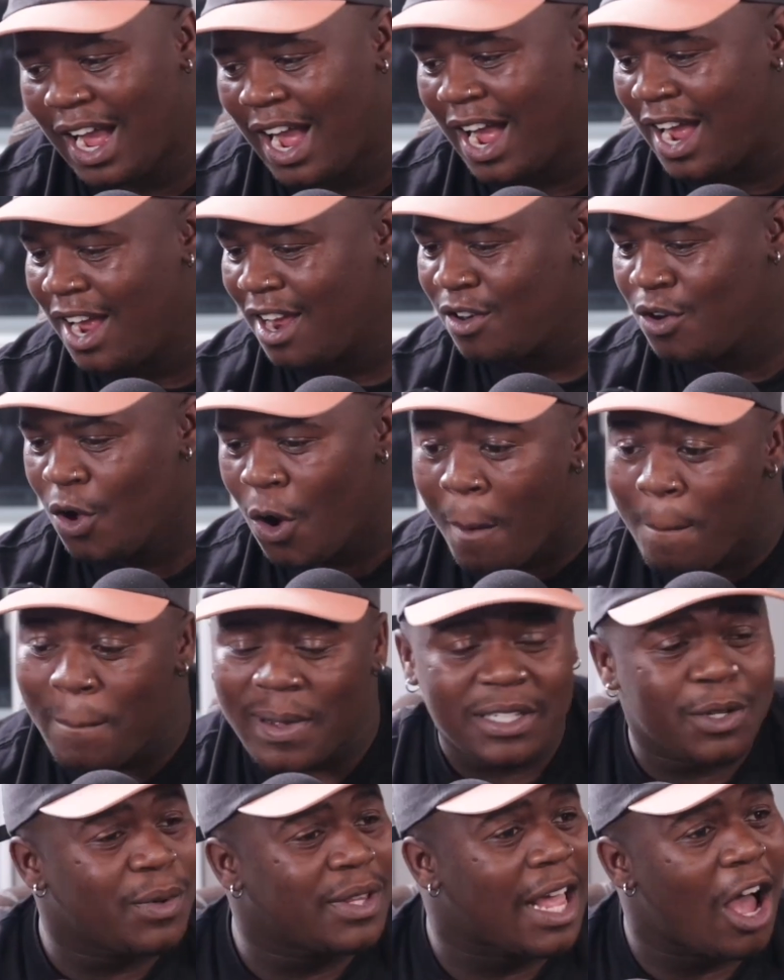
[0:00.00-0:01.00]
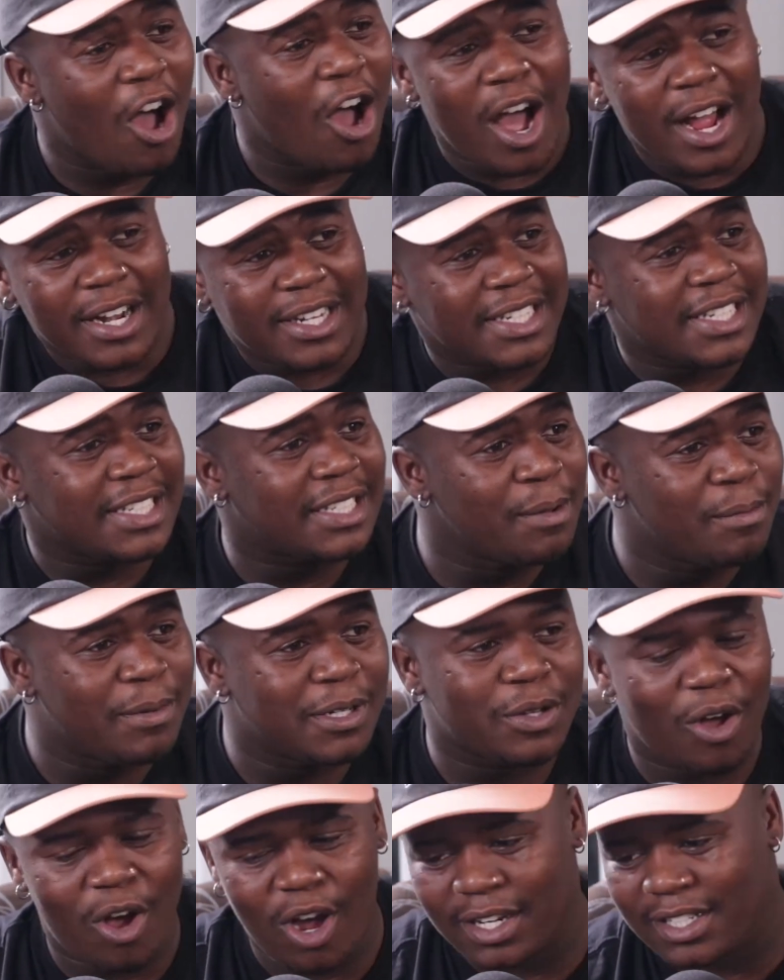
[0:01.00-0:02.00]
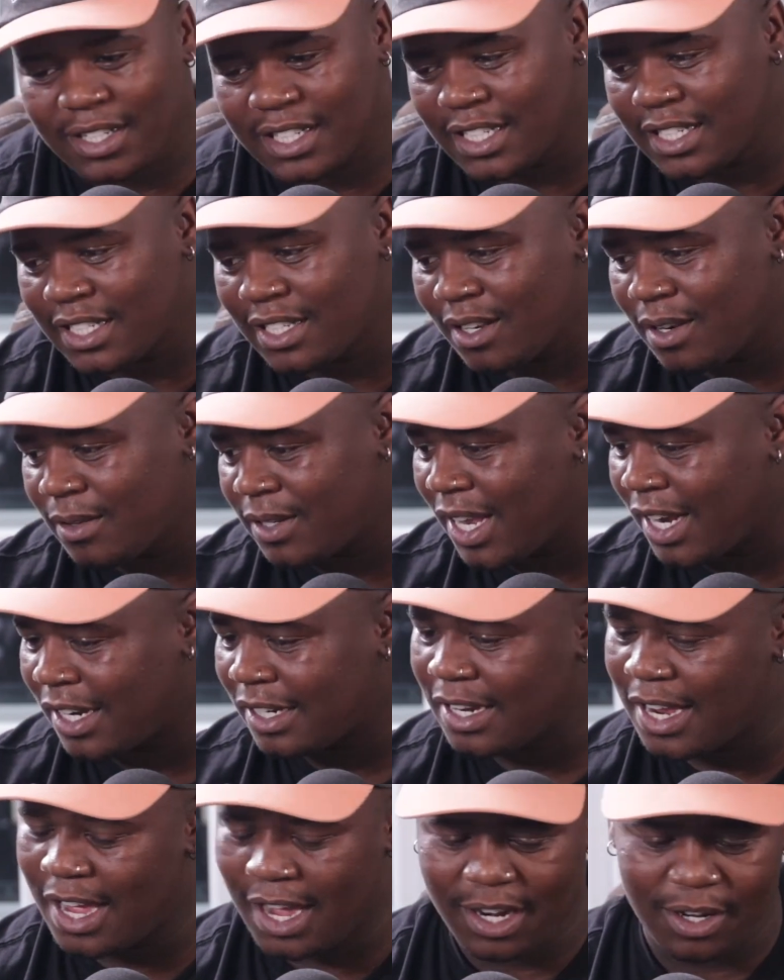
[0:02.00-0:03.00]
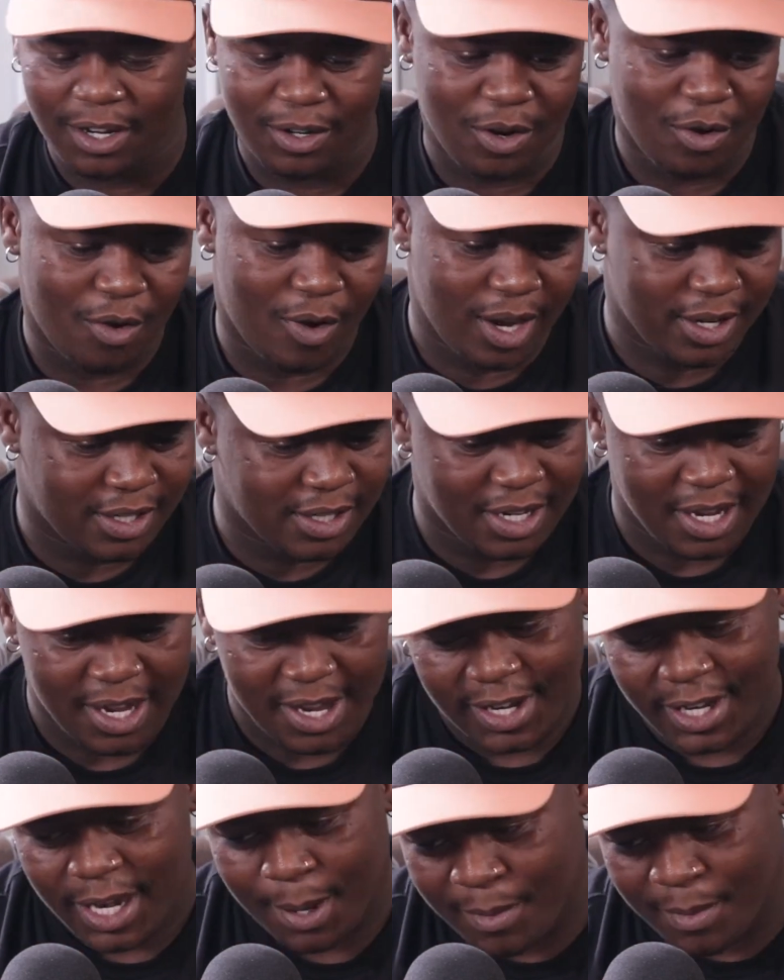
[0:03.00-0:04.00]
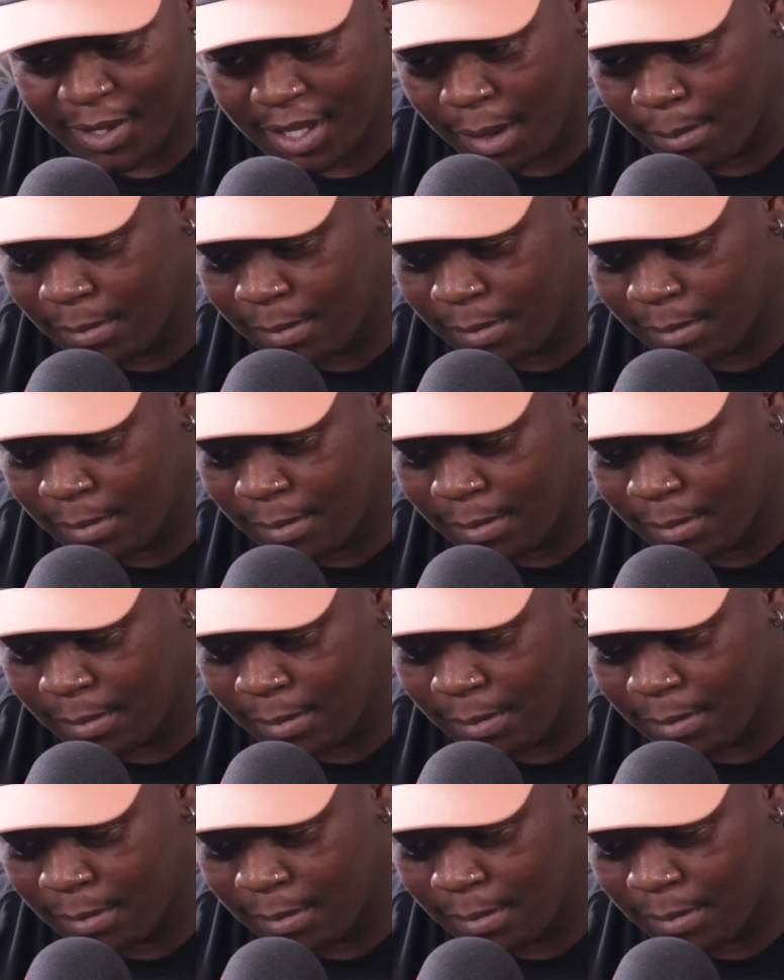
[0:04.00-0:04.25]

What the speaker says: And no, I'm busy with artists. And I'm like, nah, you know what? Let me get